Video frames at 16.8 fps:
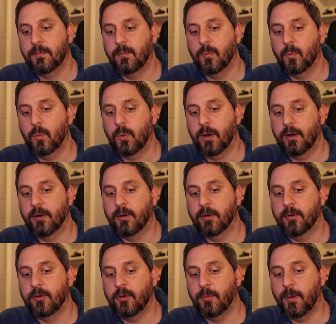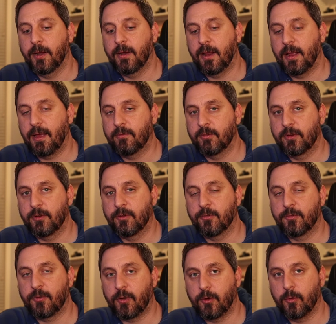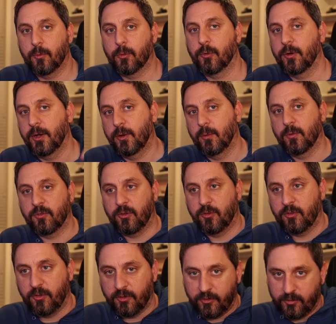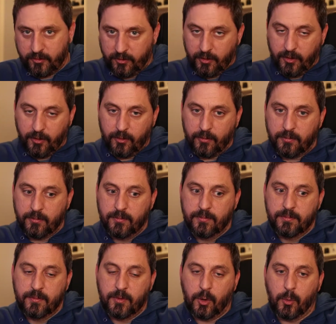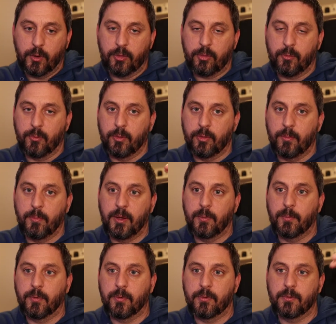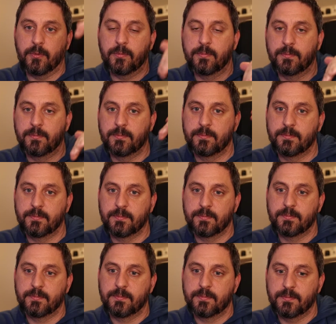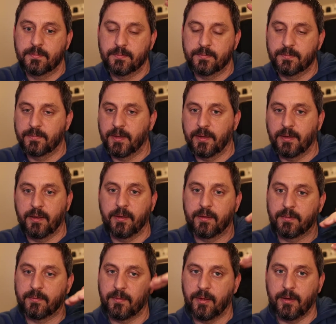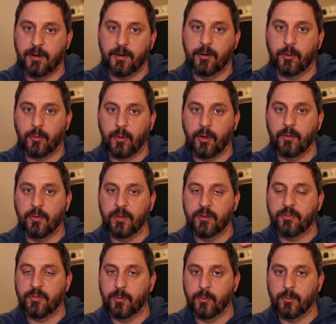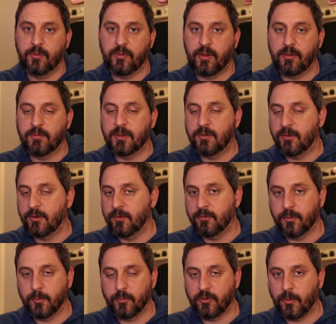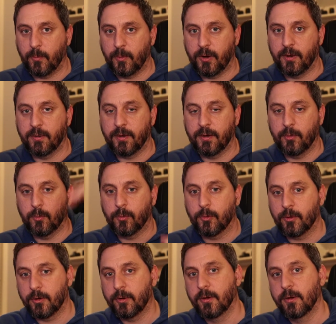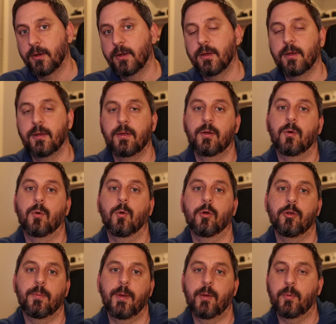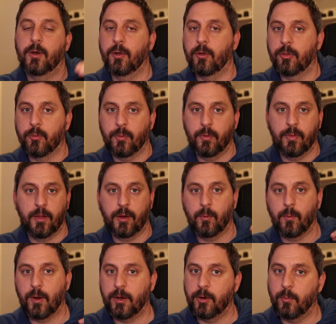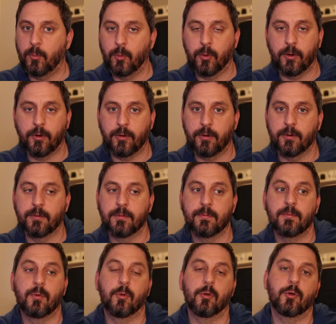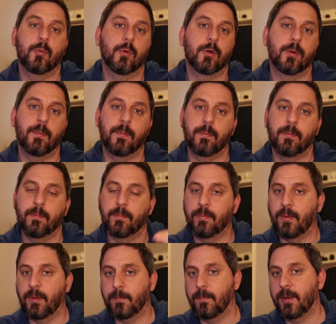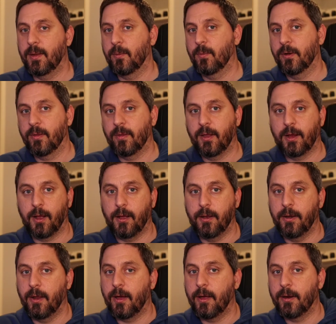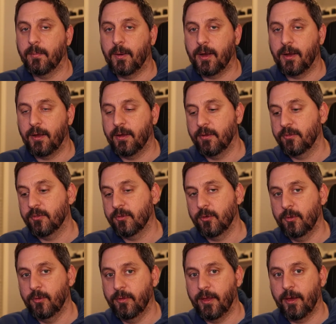where you might have a default ordering, which is just, going through the people in a list that was given to you from somewhere in order, or you may want to go through it in like random order, or you may want to like anonymize who they